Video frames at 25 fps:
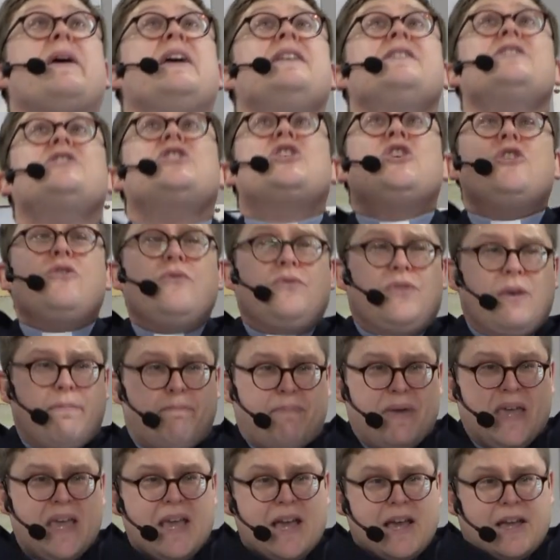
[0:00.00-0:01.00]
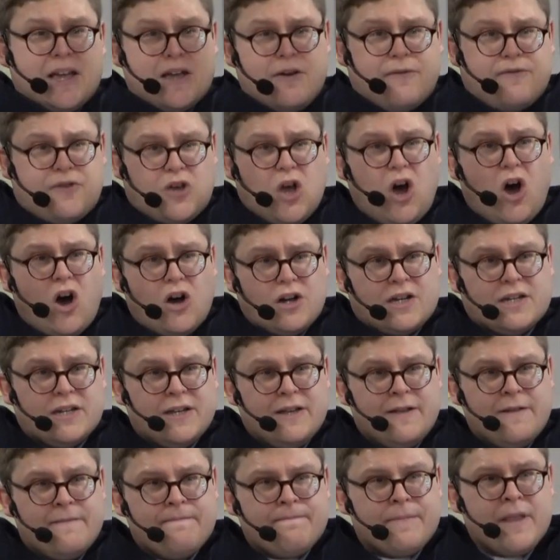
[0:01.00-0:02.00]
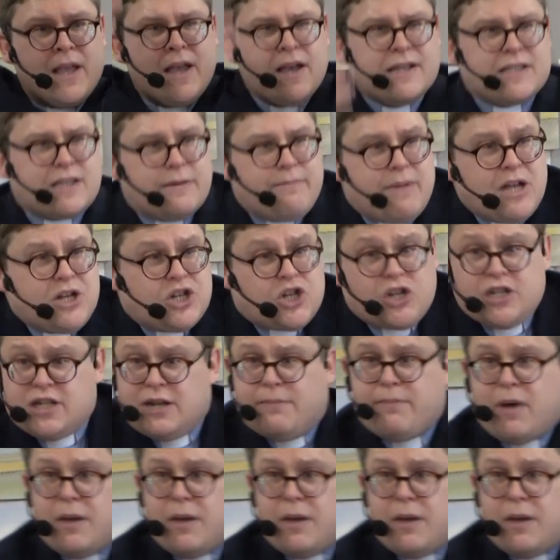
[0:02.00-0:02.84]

into the being of God. As I mentioned in